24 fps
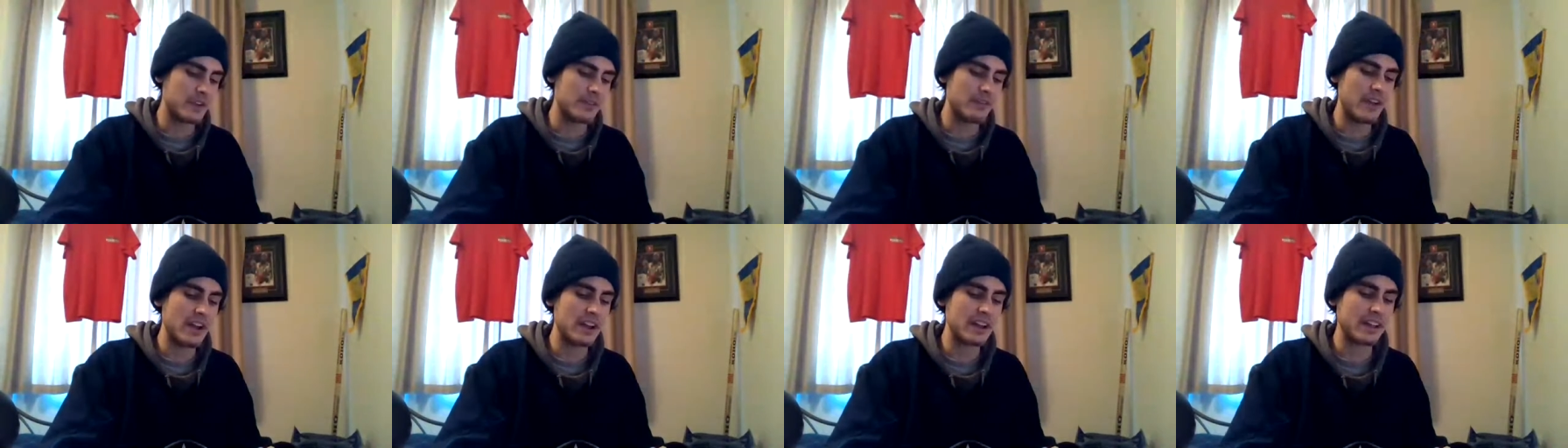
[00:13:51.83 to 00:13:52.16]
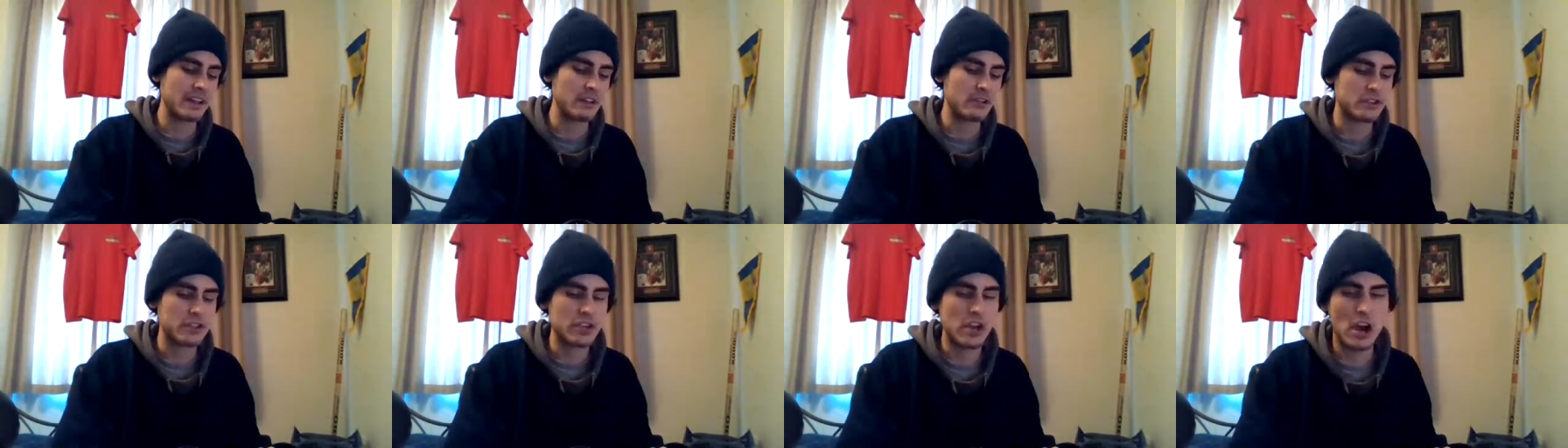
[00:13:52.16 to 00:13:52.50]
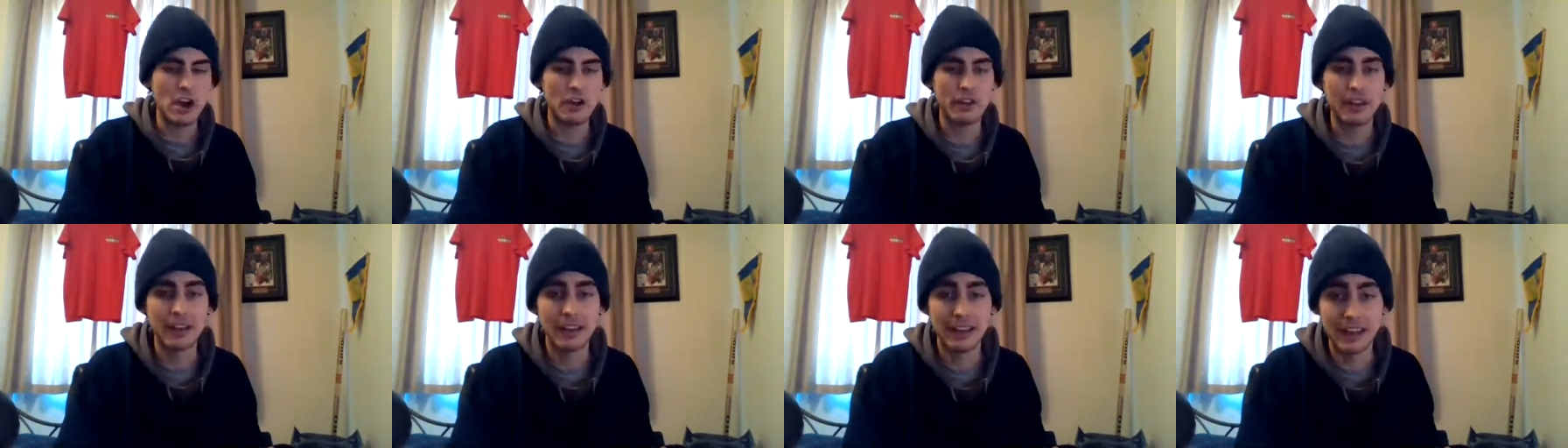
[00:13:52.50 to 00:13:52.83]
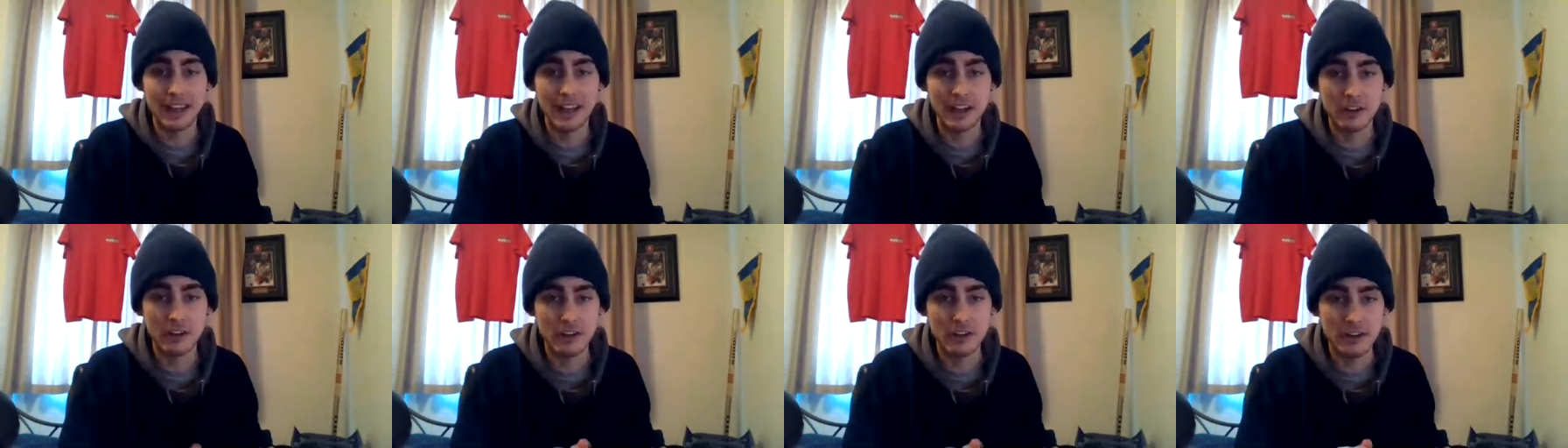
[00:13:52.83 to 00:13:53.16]
finding out Charlie
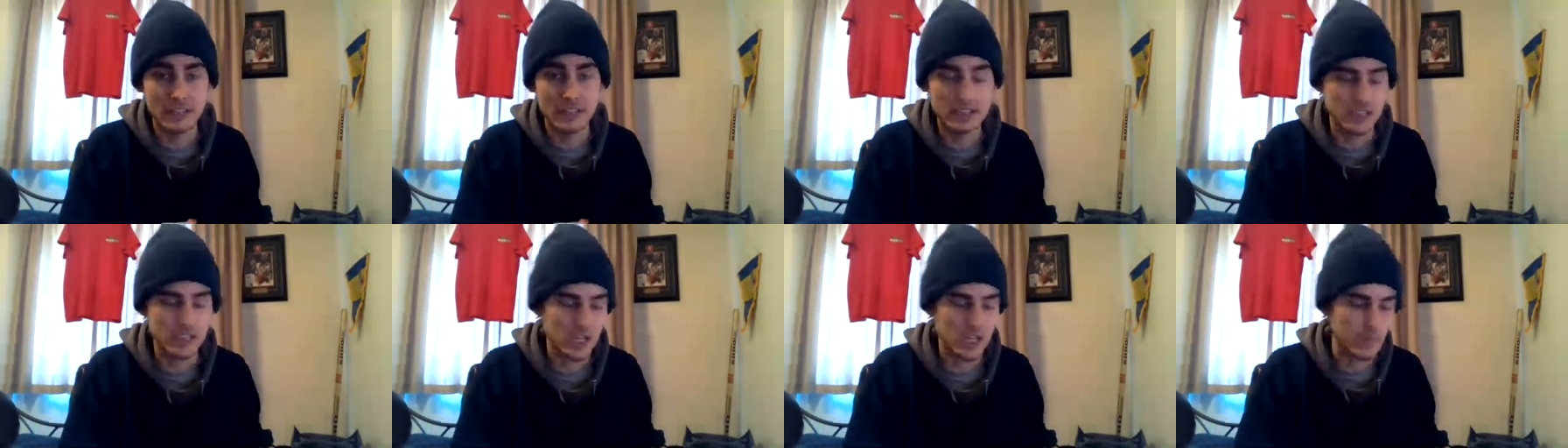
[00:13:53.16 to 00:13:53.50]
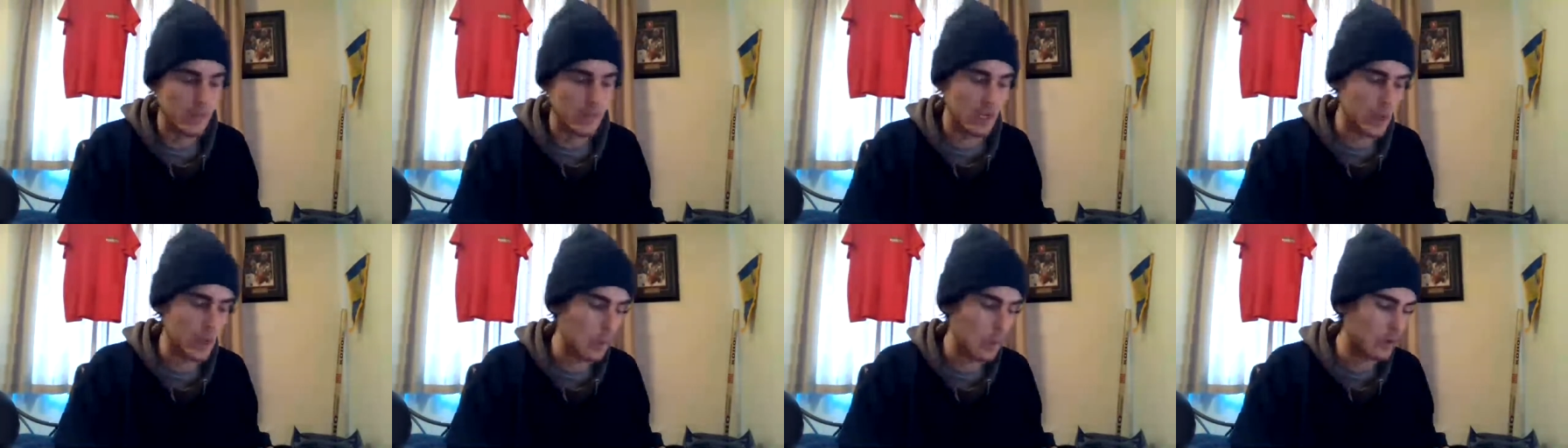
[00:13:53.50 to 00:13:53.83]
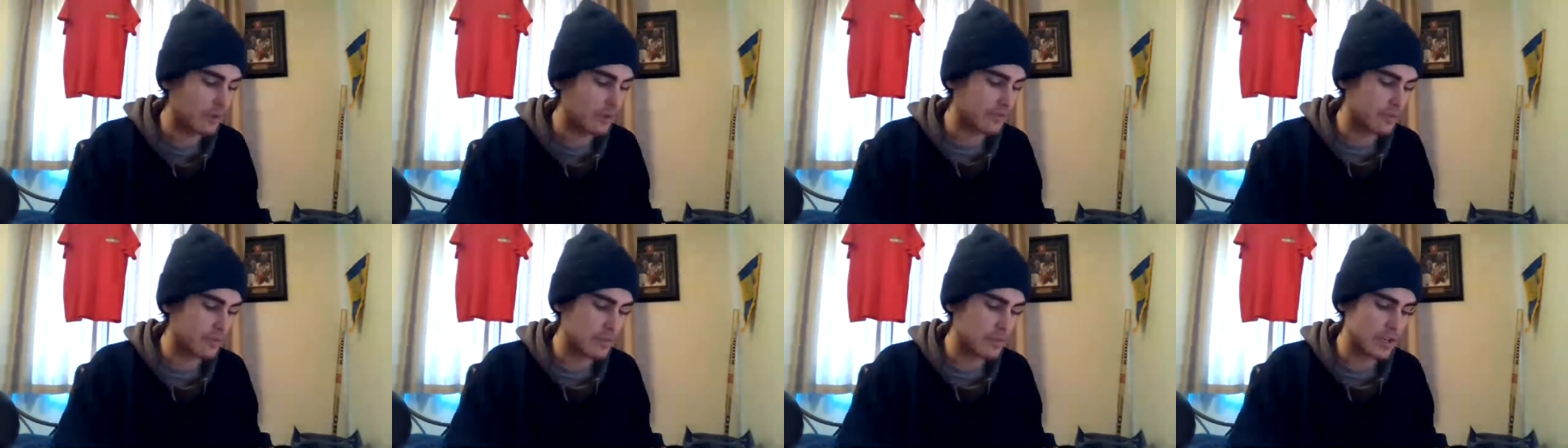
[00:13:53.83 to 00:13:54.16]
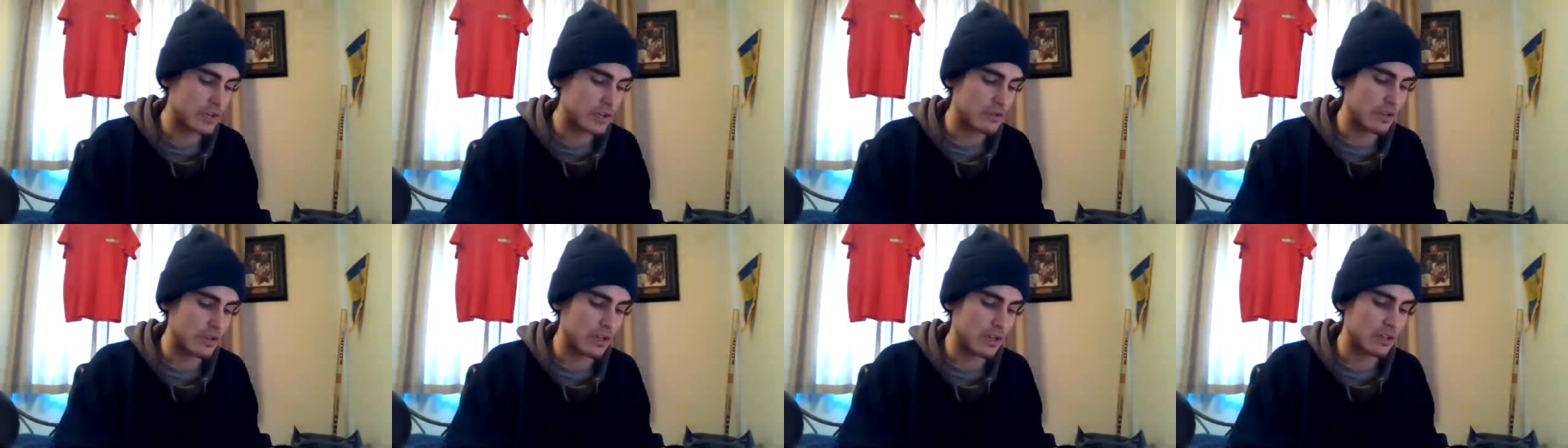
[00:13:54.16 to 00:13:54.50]
Lindgren is going to be going for
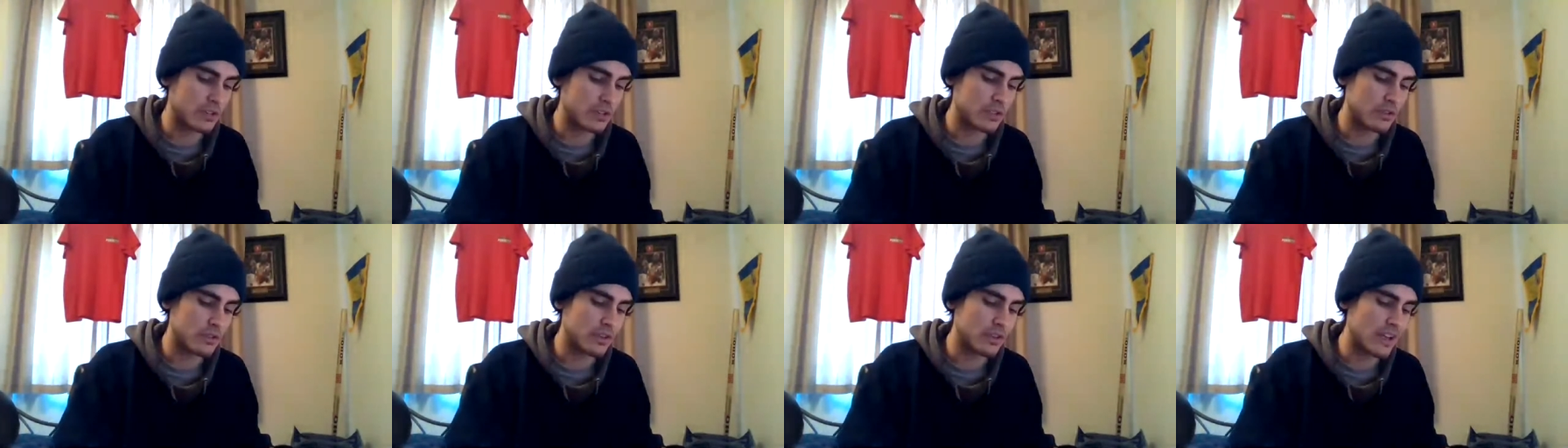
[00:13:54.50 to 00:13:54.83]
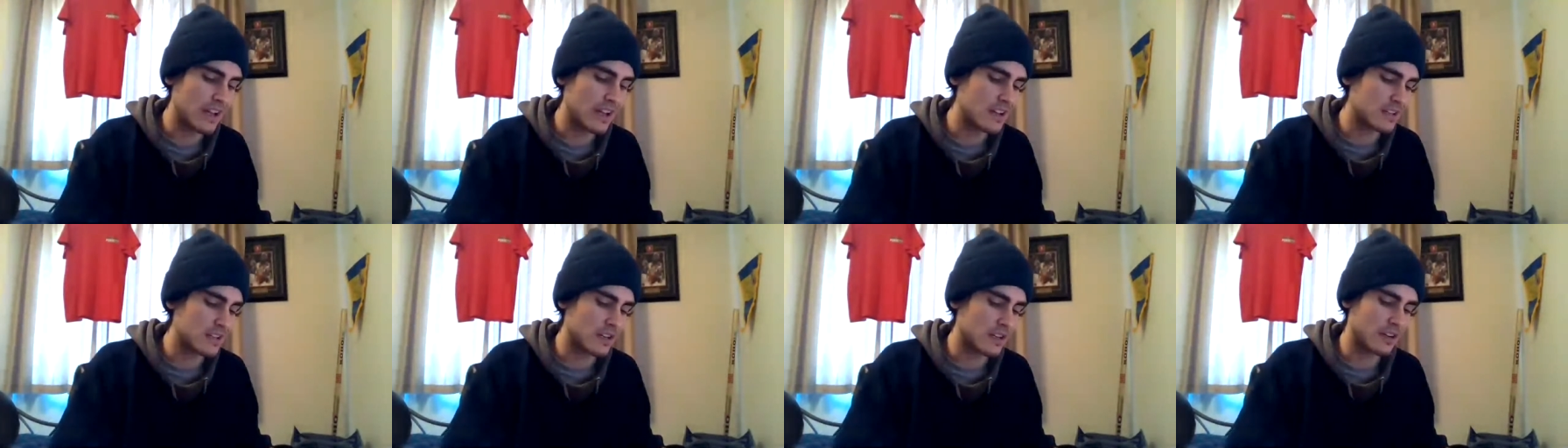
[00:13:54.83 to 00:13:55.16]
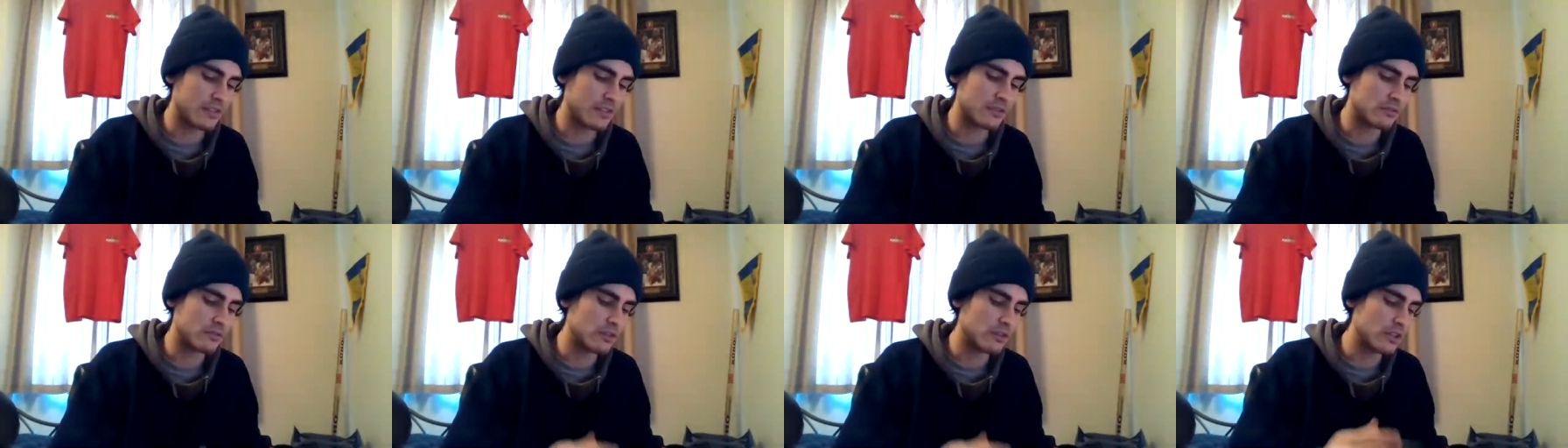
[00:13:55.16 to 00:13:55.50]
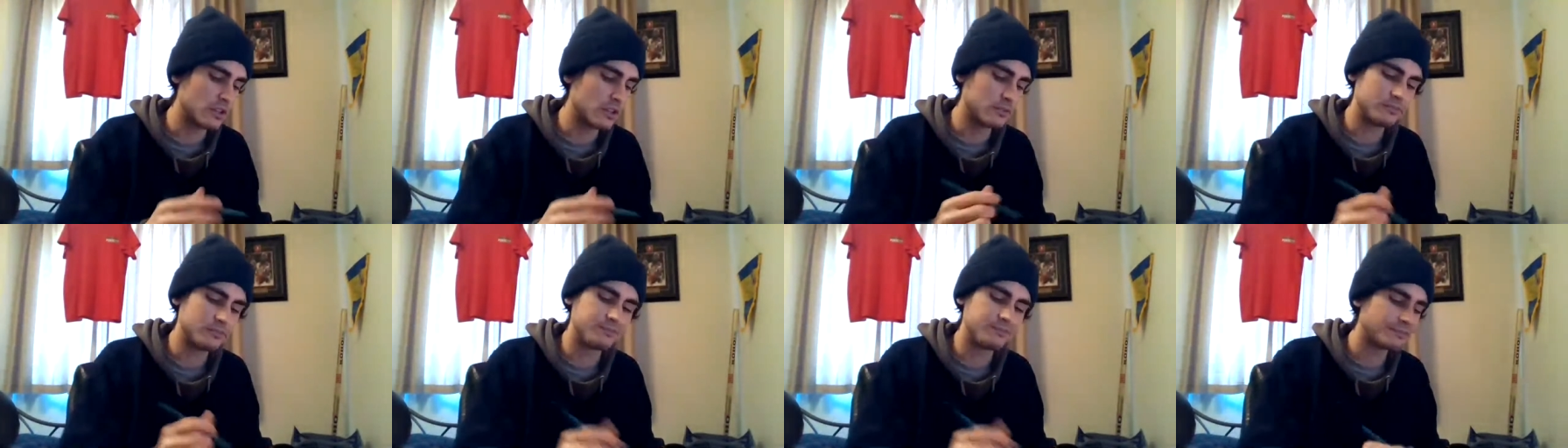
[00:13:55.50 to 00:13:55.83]
Montreal, 2 guys on the
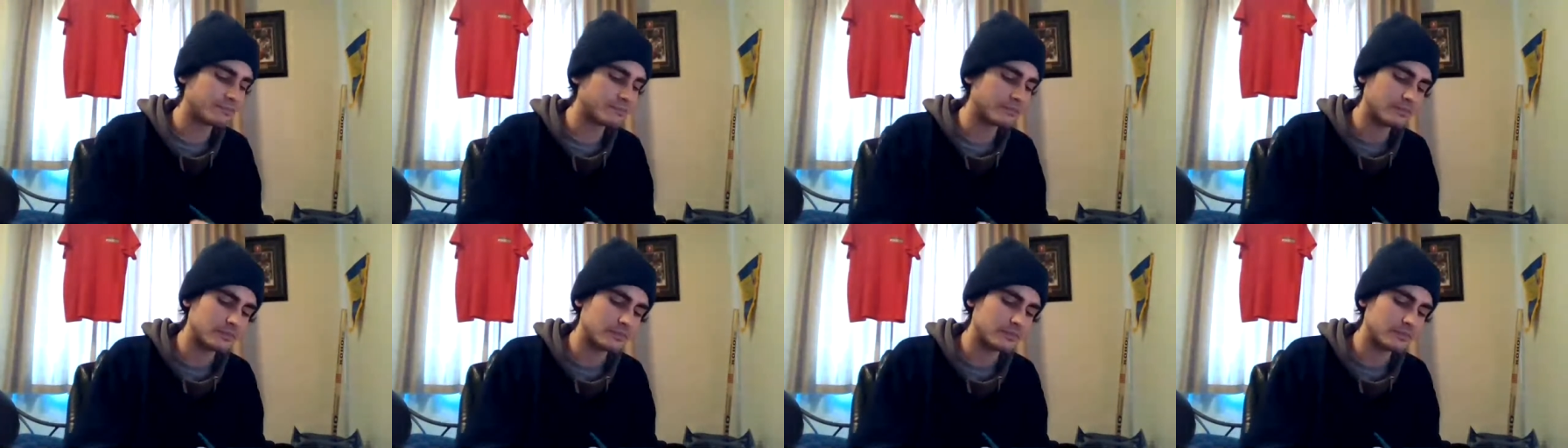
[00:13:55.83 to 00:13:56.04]
road,